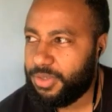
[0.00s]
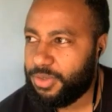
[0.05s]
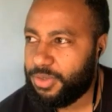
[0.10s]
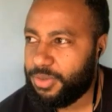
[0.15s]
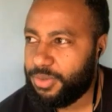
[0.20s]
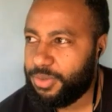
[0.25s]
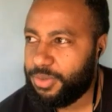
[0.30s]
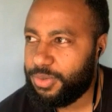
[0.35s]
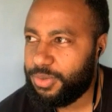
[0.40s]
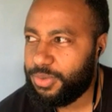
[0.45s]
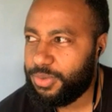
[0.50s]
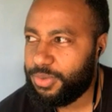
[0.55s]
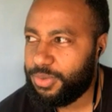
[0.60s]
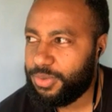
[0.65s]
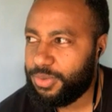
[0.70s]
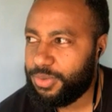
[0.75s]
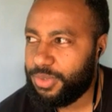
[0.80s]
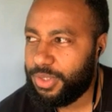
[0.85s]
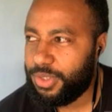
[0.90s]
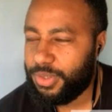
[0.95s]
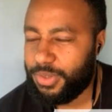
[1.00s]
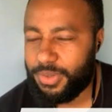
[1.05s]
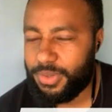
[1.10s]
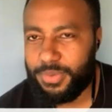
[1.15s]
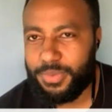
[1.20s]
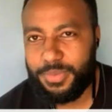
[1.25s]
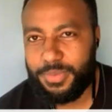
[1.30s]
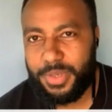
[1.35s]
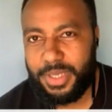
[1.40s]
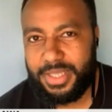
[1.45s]
used to, you
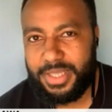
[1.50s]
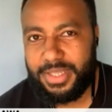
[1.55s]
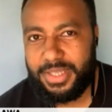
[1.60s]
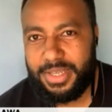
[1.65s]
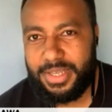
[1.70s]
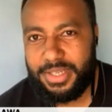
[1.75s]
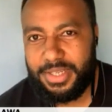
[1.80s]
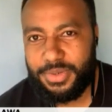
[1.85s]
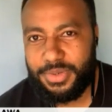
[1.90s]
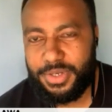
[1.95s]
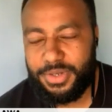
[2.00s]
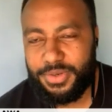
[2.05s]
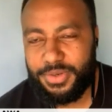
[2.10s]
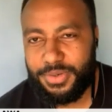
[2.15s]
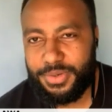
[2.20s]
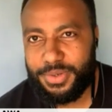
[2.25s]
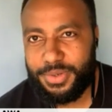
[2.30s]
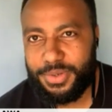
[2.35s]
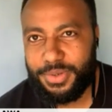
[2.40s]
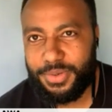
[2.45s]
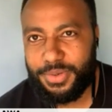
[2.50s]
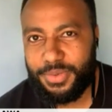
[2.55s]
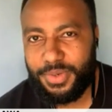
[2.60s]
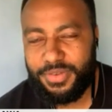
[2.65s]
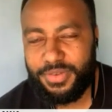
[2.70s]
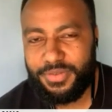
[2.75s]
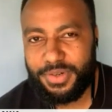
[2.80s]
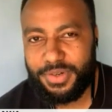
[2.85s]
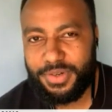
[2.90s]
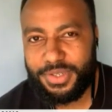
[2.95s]
know, back in the days where you
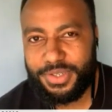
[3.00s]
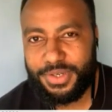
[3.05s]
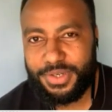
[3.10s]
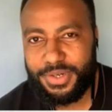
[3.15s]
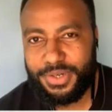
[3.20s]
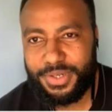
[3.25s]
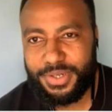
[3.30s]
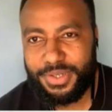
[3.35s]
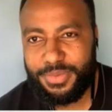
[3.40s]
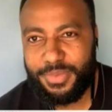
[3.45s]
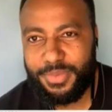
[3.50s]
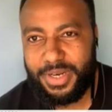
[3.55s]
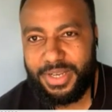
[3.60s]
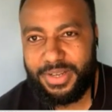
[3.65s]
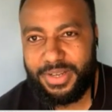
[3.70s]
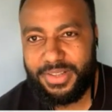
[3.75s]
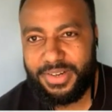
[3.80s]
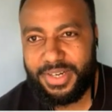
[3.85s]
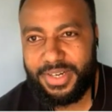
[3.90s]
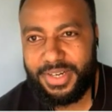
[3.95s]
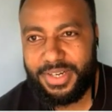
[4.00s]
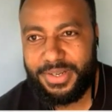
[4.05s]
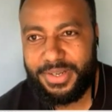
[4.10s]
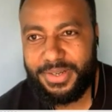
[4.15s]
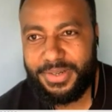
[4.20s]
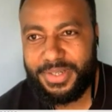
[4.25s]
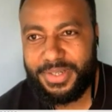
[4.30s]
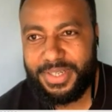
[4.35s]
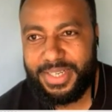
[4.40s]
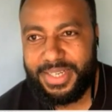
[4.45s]
wait for a song to play on the
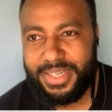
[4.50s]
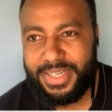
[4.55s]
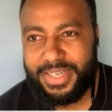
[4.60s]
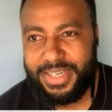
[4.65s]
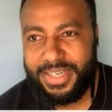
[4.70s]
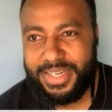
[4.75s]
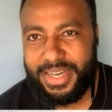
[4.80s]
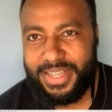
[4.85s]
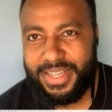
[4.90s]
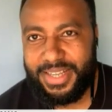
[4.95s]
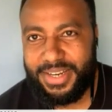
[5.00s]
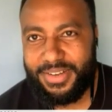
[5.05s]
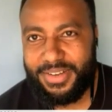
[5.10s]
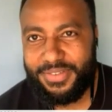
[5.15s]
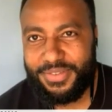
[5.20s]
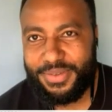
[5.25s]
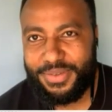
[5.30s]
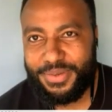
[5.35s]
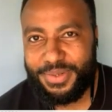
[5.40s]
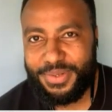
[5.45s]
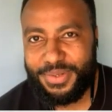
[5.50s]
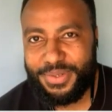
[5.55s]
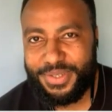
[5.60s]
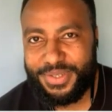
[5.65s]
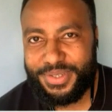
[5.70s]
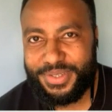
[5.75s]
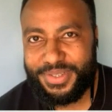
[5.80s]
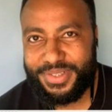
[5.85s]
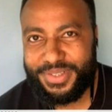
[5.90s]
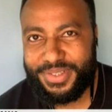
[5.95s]
radio and then you have to
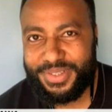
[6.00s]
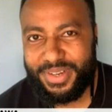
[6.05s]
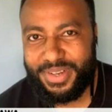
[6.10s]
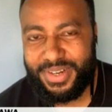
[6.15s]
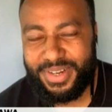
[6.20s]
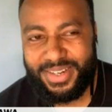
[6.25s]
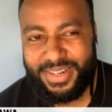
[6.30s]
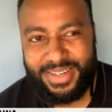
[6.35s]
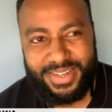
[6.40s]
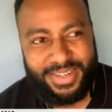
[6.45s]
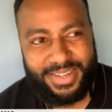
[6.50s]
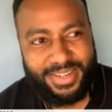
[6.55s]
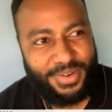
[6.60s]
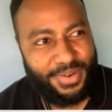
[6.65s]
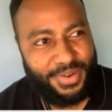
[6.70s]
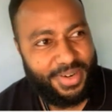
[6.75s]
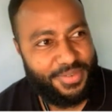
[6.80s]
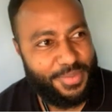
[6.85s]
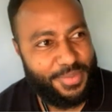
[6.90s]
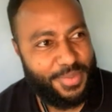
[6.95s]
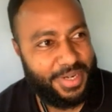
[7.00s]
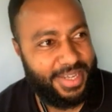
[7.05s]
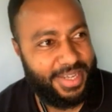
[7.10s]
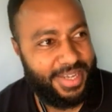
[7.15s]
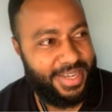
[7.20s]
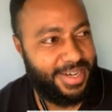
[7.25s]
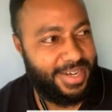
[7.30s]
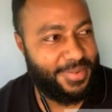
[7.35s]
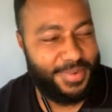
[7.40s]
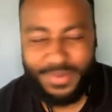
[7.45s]
and uh, call everybody,
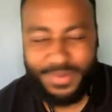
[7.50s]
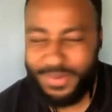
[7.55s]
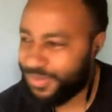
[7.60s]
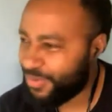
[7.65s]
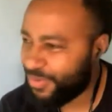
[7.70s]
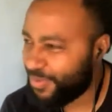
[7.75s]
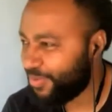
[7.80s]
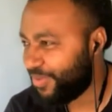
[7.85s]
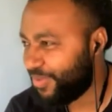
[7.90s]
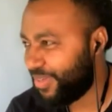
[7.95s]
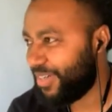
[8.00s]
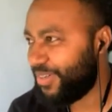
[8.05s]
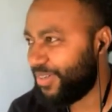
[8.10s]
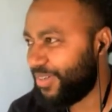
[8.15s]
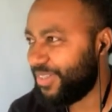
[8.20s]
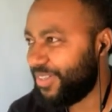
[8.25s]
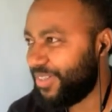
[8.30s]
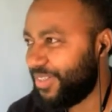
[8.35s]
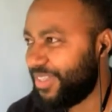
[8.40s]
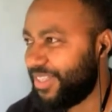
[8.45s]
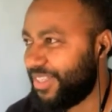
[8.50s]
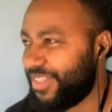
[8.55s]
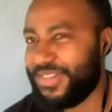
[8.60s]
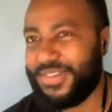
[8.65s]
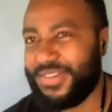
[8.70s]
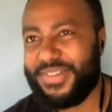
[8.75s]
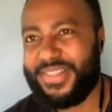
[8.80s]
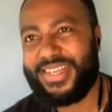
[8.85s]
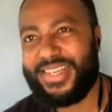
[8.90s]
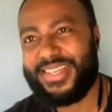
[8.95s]
hey, come on, we have to record the song on
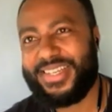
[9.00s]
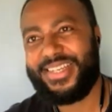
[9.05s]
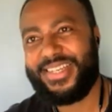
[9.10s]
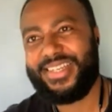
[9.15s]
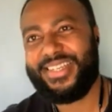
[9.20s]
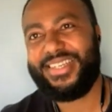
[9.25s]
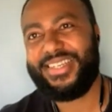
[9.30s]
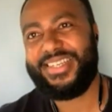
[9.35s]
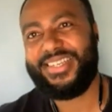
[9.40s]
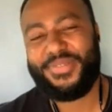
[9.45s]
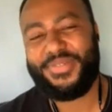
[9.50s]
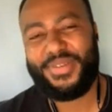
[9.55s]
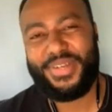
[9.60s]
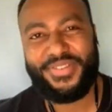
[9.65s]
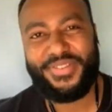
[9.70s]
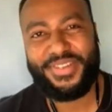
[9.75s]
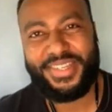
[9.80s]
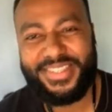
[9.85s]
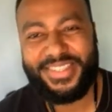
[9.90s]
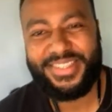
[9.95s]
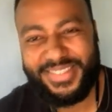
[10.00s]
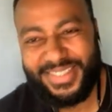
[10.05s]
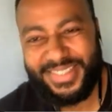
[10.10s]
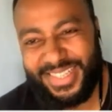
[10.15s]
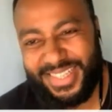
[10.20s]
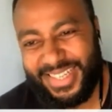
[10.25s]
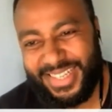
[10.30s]
the cassette and wait for it to